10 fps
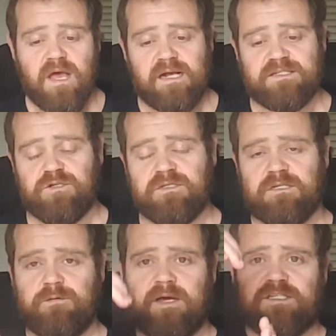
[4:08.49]
It's not
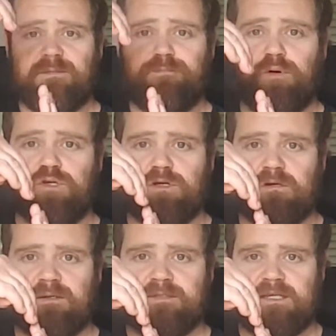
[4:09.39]
until we actually push our
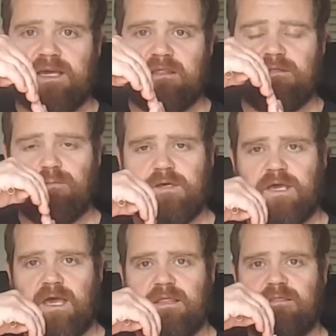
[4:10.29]
lips together that we
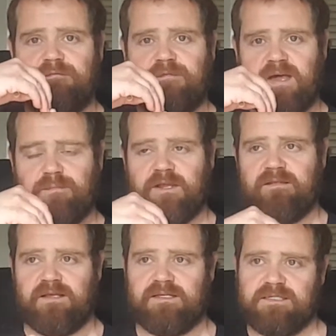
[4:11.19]
get the
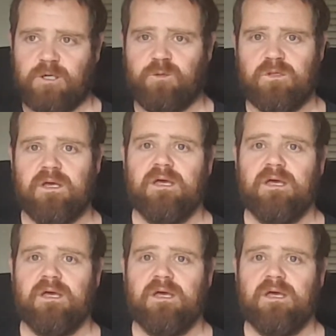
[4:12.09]
vibrating sound,